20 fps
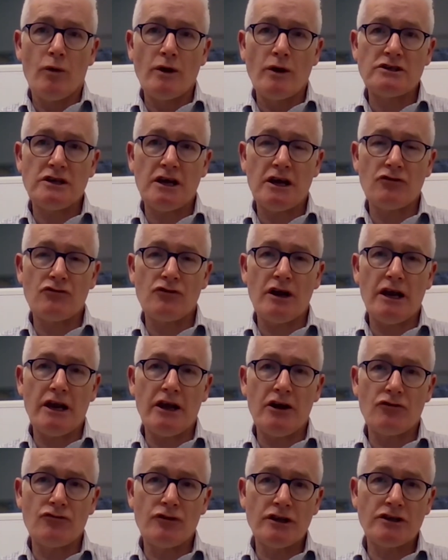We're seeing
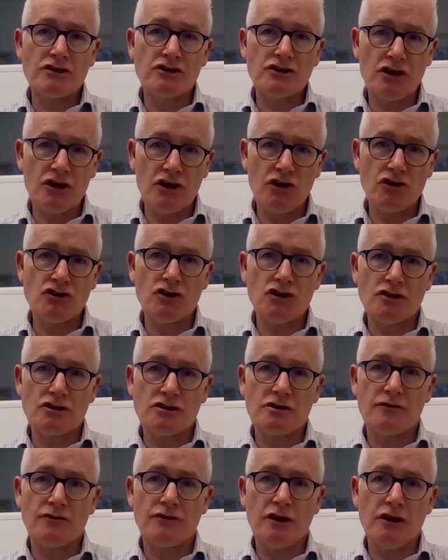really a
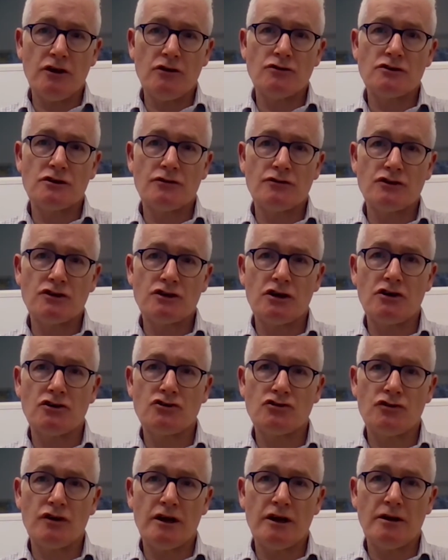resurgence of the use of
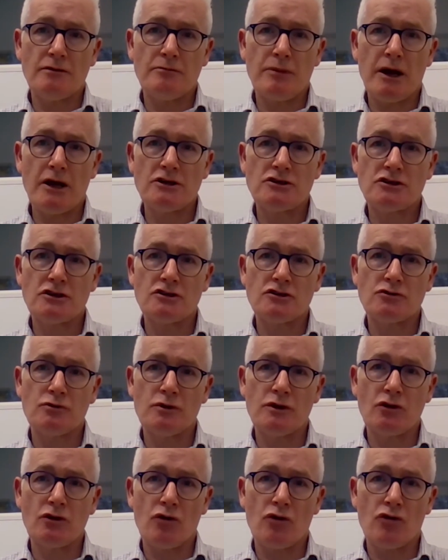surgery in
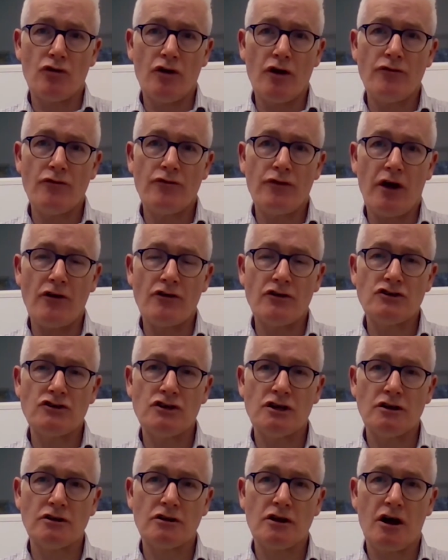patients with
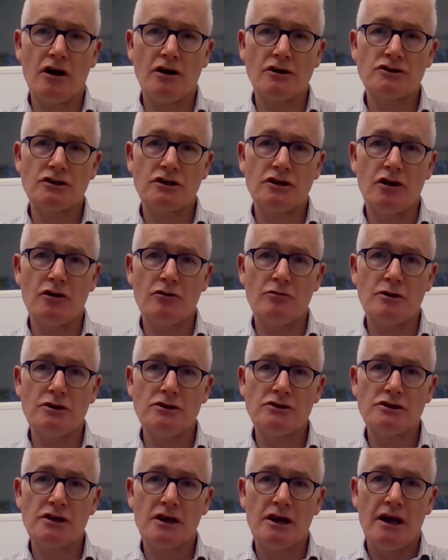oropharyngeal
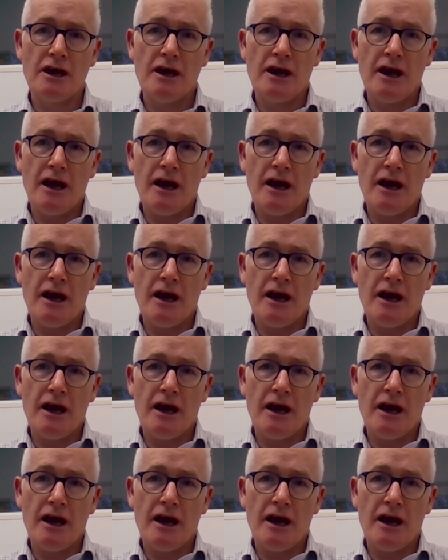carcinomas.